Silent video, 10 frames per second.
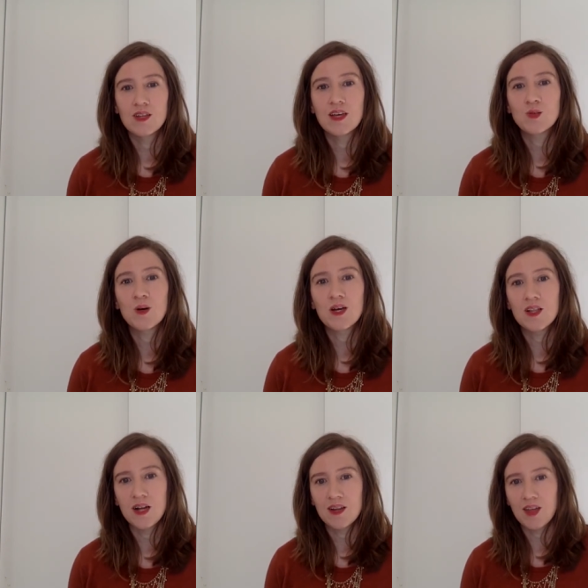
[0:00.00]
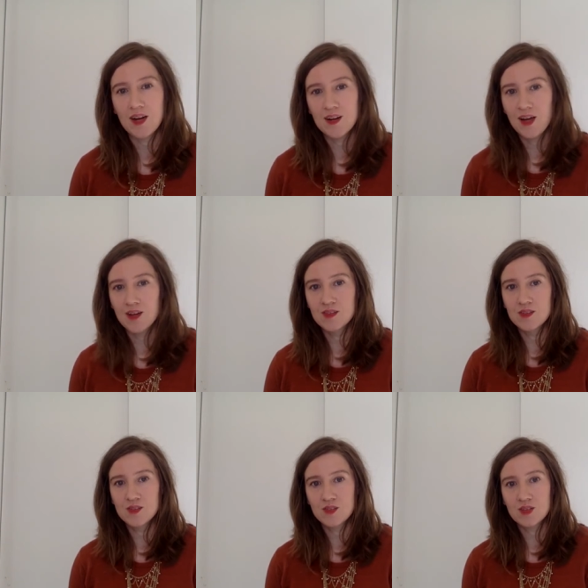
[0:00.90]
That's why a lot of that
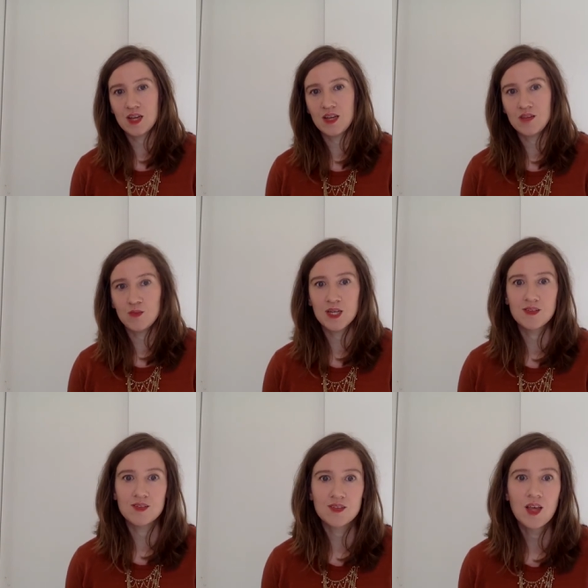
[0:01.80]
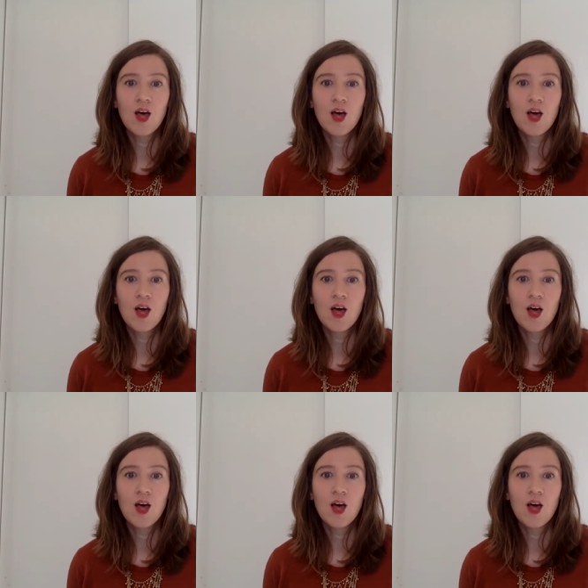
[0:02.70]
analysis looks naive, because it's